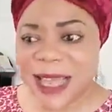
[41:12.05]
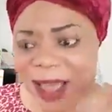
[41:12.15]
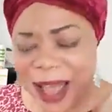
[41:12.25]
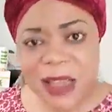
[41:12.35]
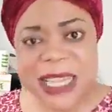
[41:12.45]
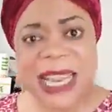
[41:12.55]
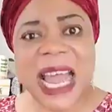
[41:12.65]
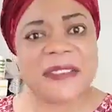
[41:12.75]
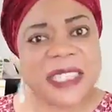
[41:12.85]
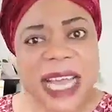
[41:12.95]
Healthy
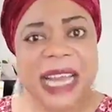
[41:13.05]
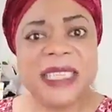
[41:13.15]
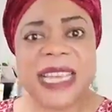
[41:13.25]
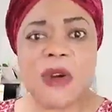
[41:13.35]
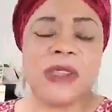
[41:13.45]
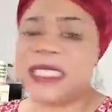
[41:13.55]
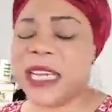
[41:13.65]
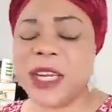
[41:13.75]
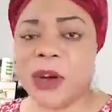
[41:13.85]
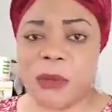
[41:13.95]
lifestyle is a
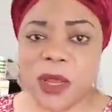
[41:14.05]
continuum.